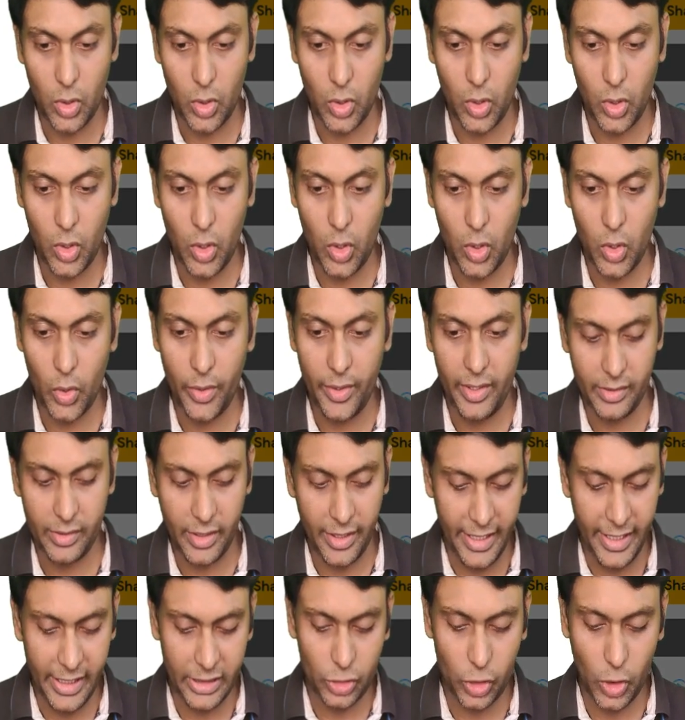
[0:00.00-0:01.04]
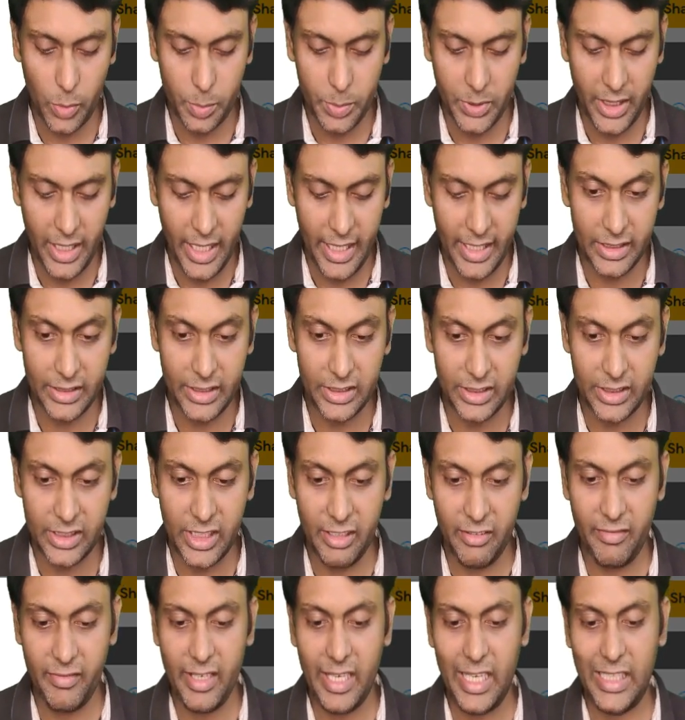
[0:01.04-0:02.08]
or the next option I can just
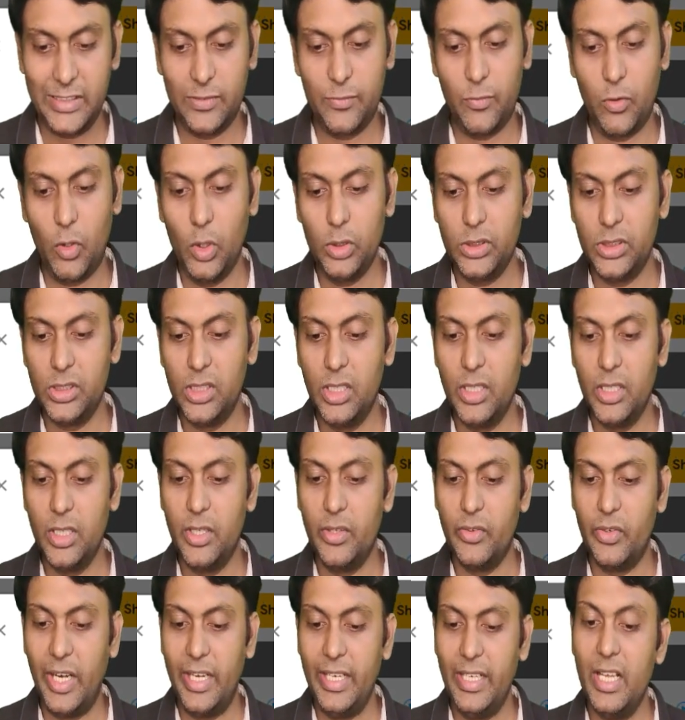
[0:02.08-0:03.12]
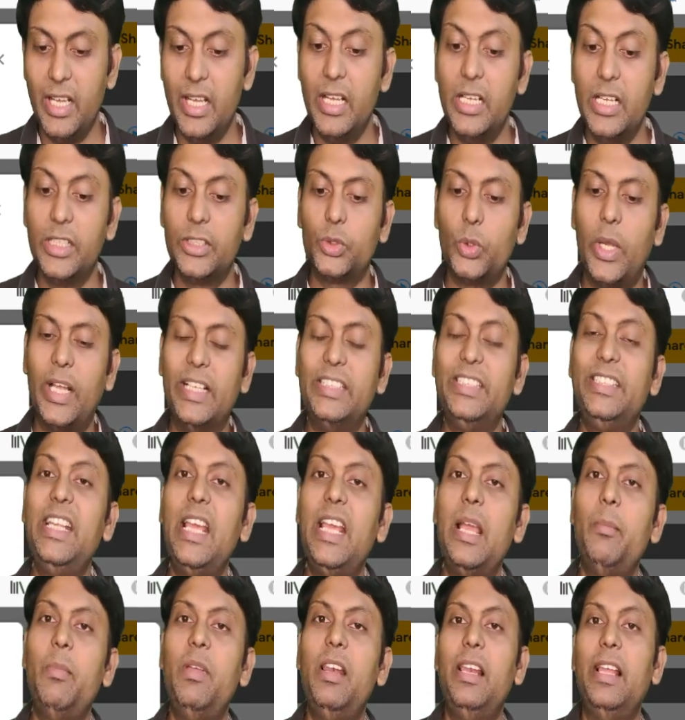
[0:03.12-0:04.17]
give as false, right? So
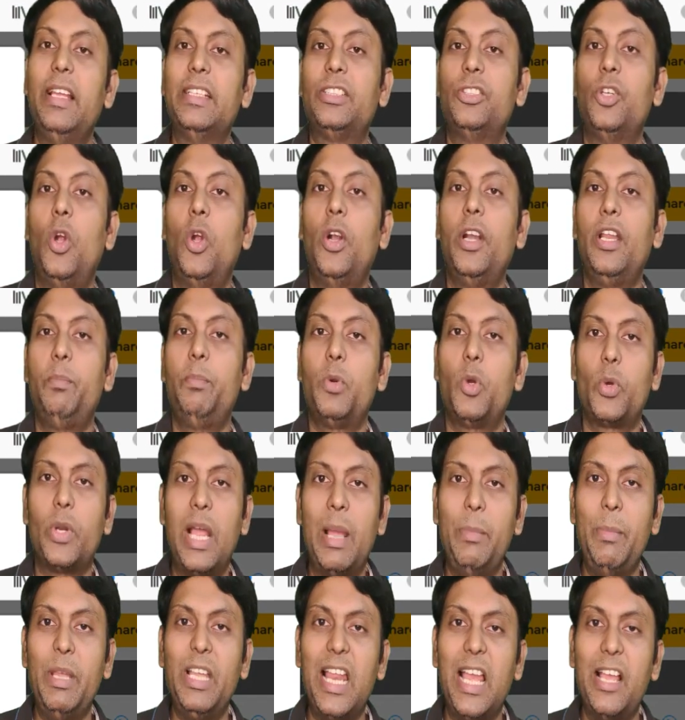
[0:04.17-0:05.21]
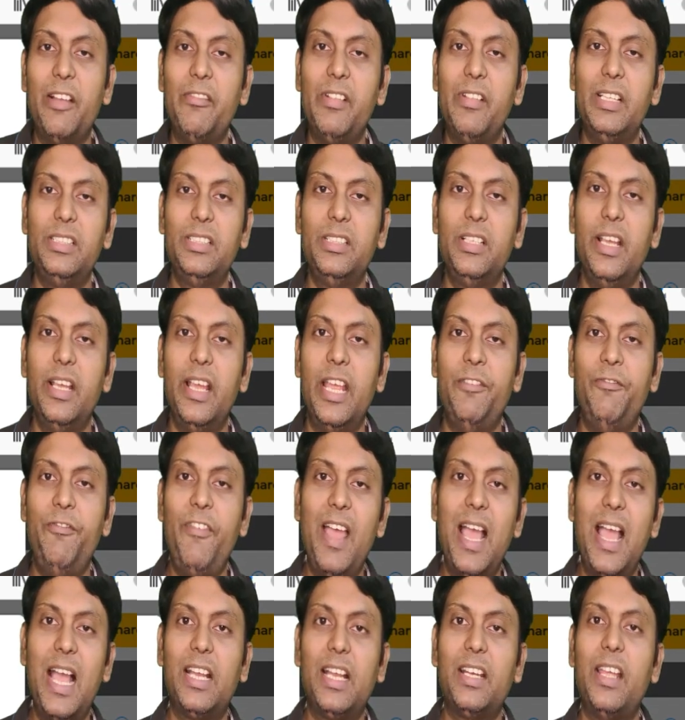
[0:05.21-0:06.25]
HTML is not a programming language. In
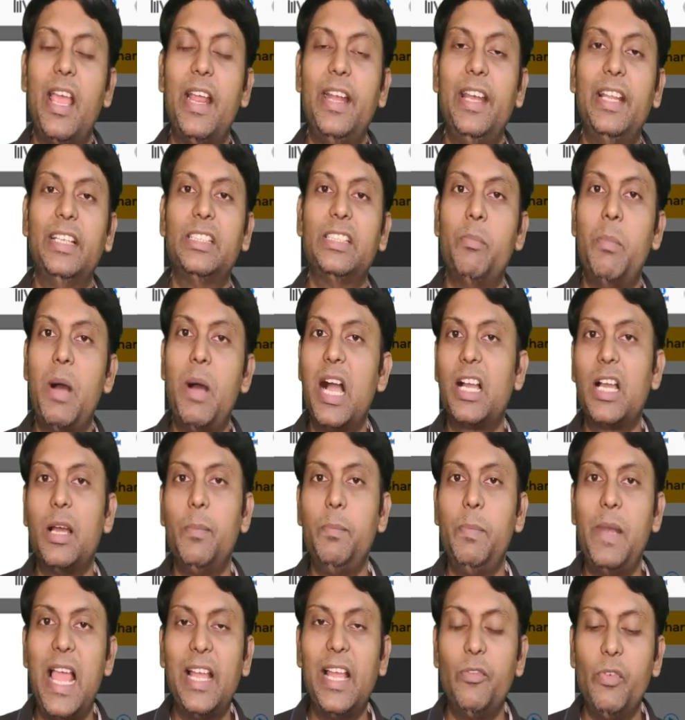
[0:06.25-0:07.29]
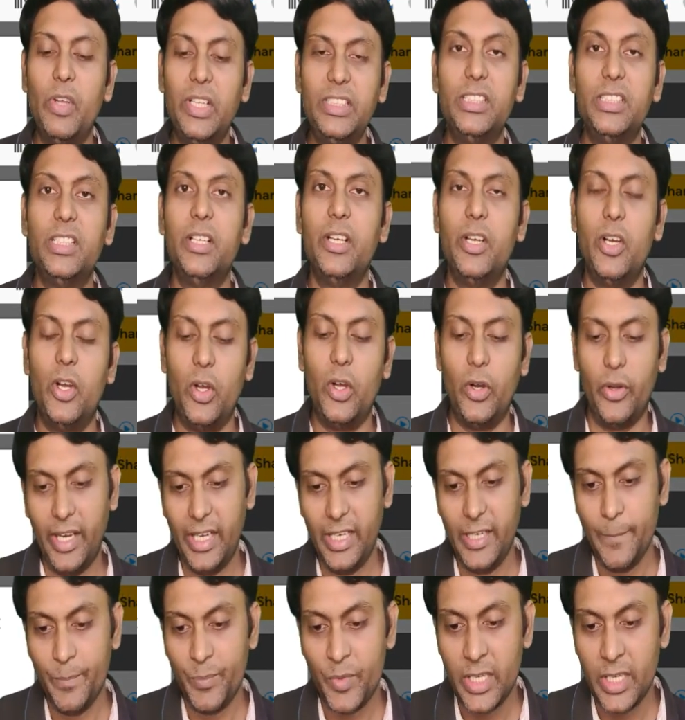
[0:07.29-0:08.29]
fact, it is a markup language. All right.